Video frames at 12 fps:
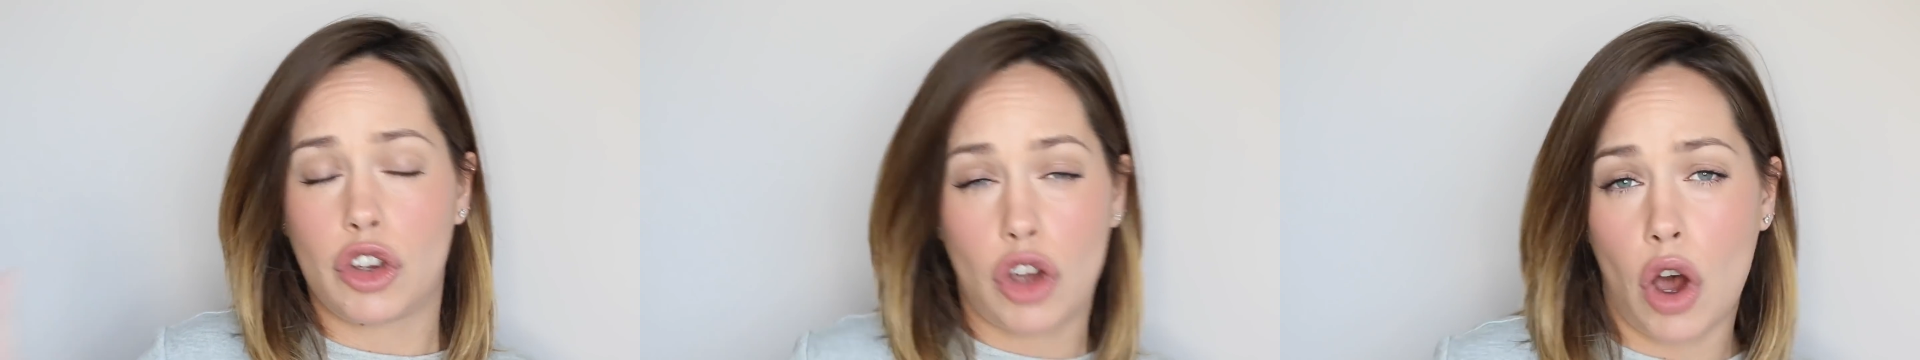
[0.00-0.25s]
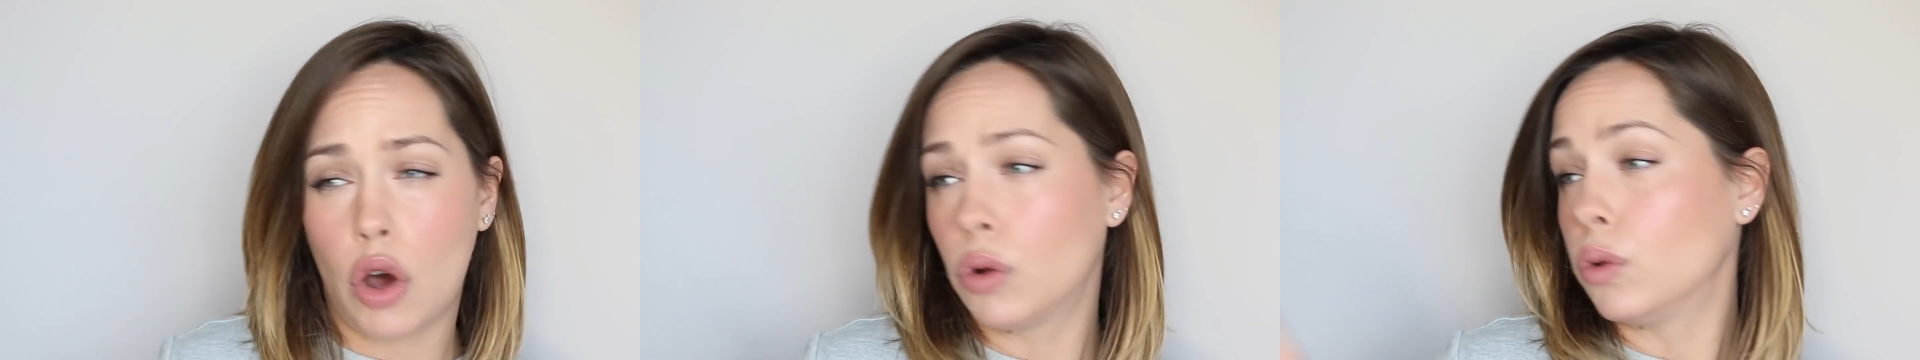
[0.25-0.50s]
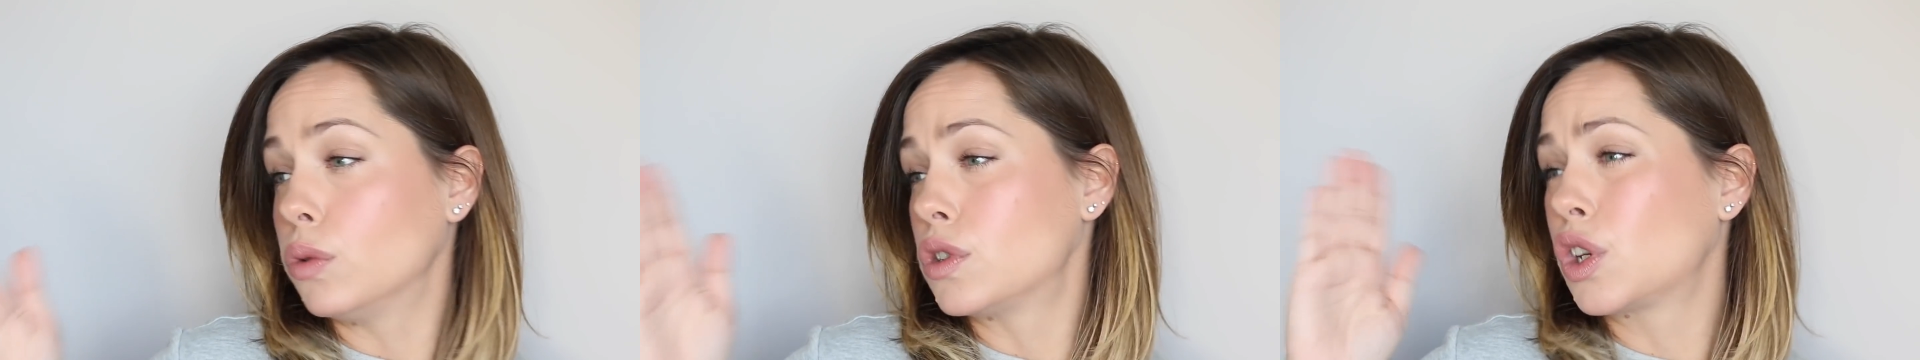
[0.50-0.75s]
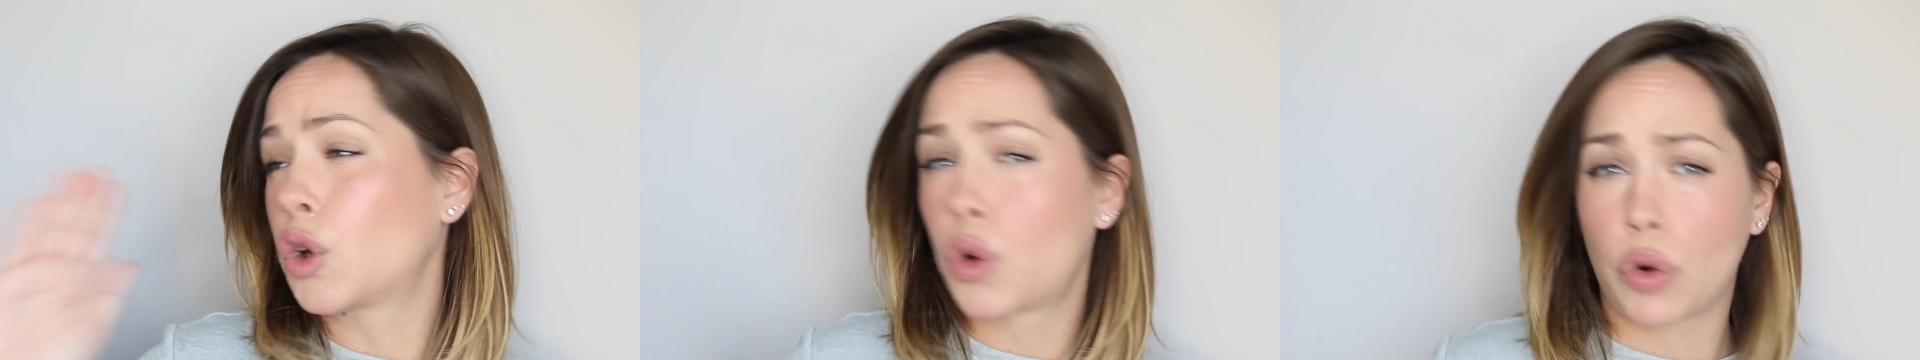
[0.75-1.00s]

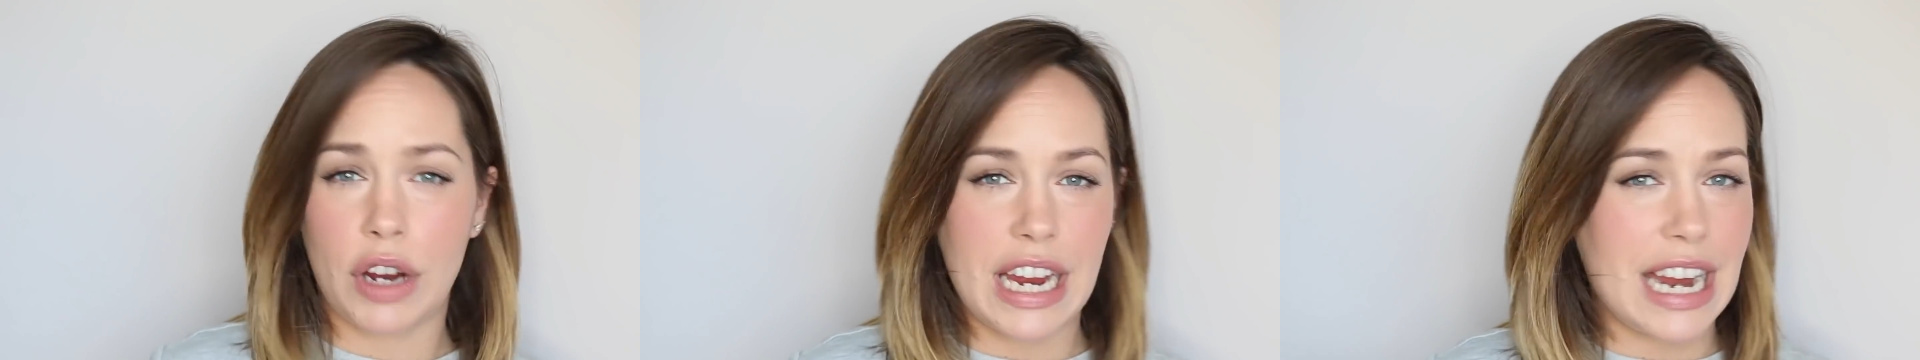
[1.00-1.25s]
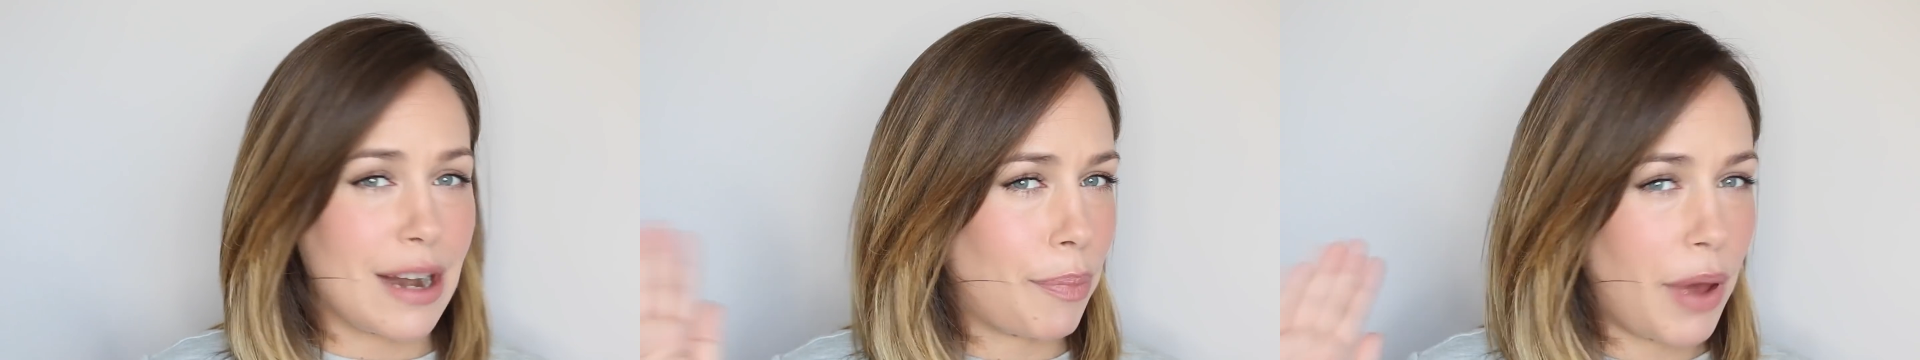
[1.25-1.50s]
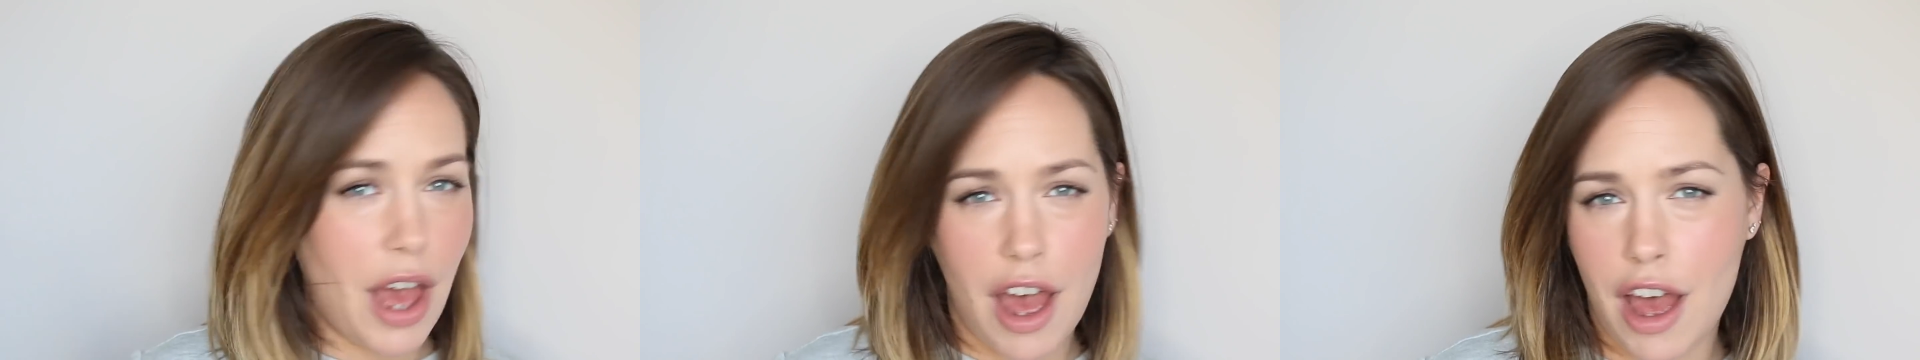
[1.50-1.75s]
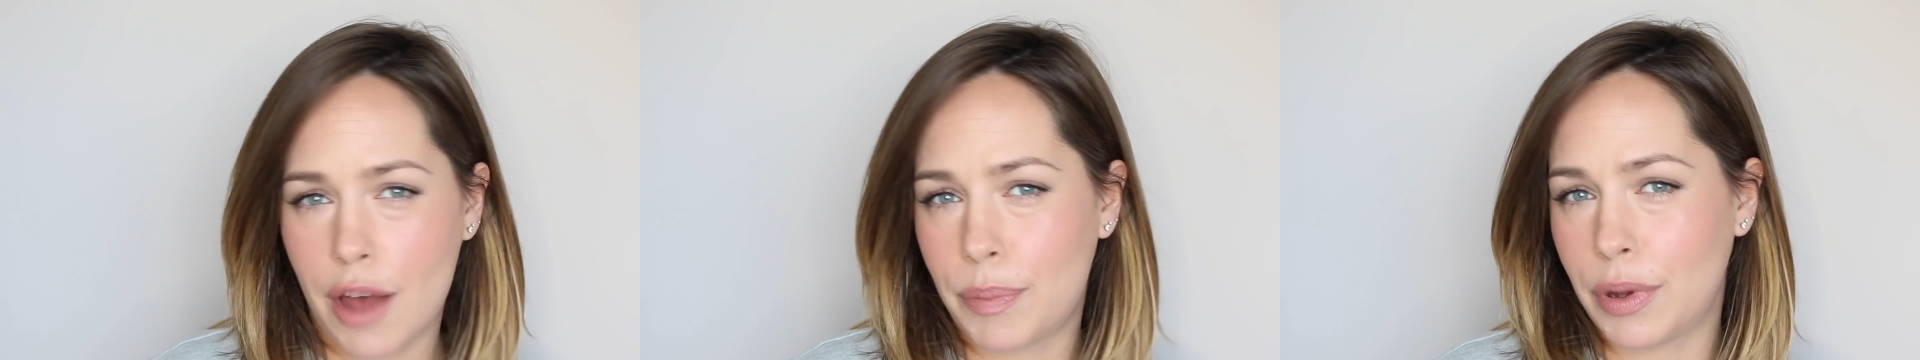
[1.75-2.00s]
gold, green,
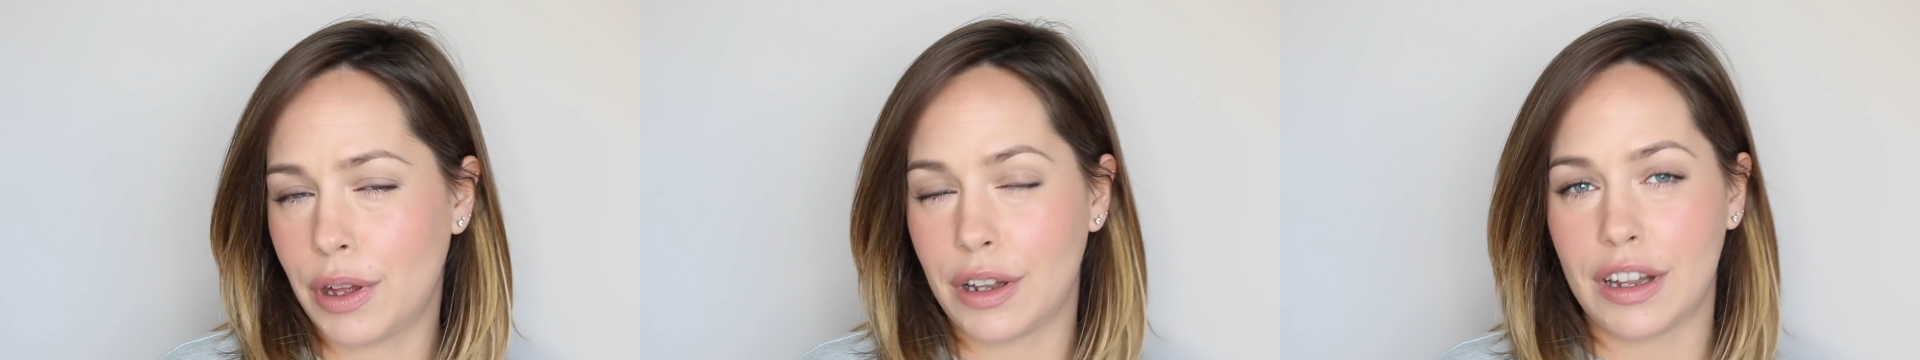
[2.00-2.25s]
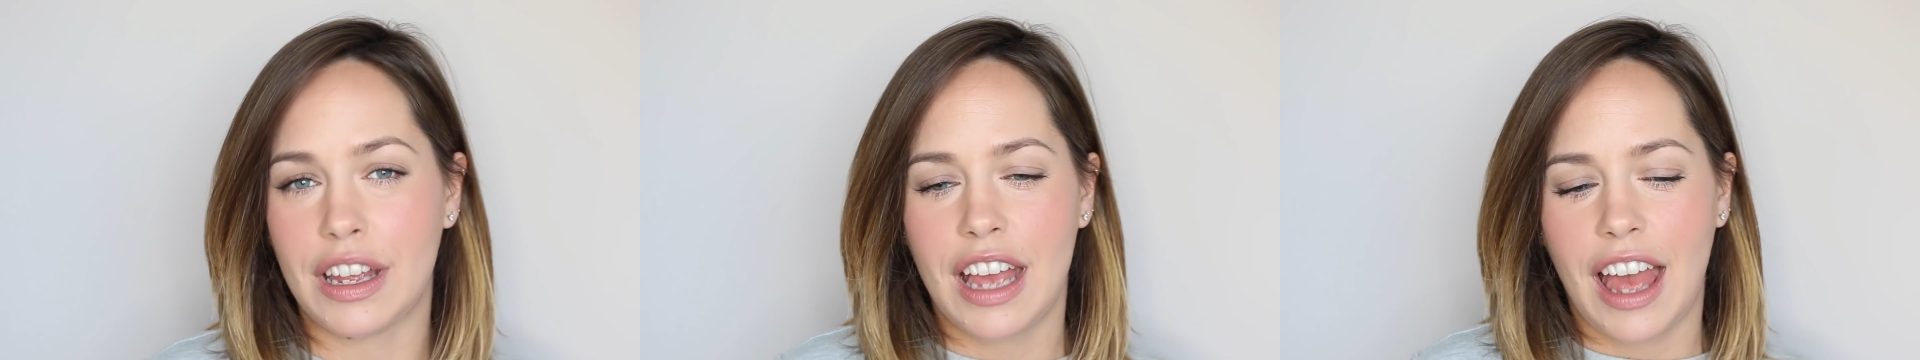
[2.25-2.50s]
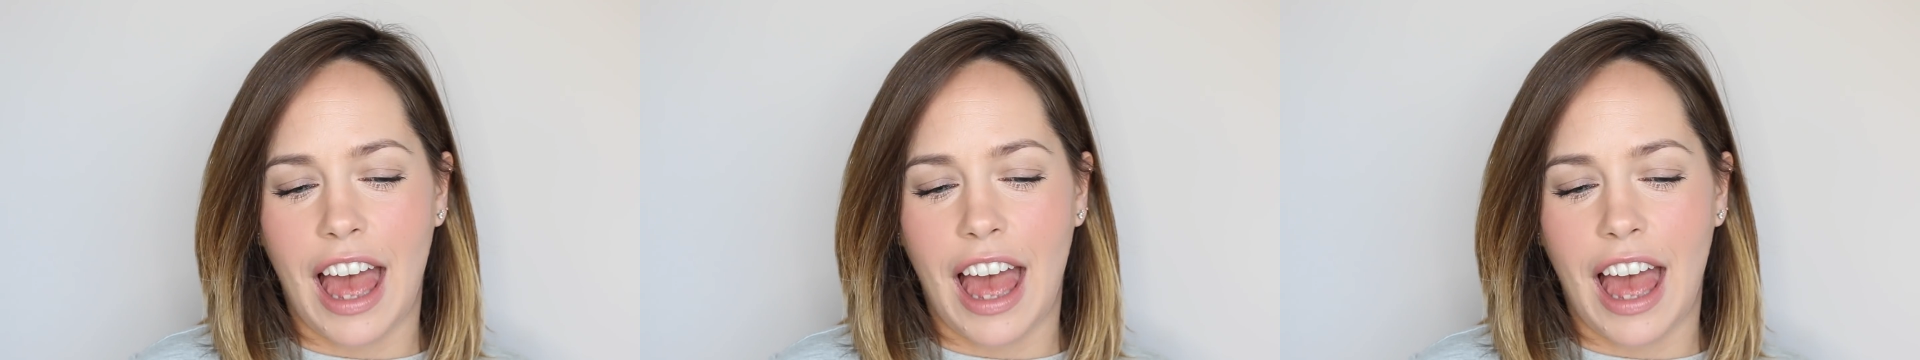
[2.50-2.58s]
purple.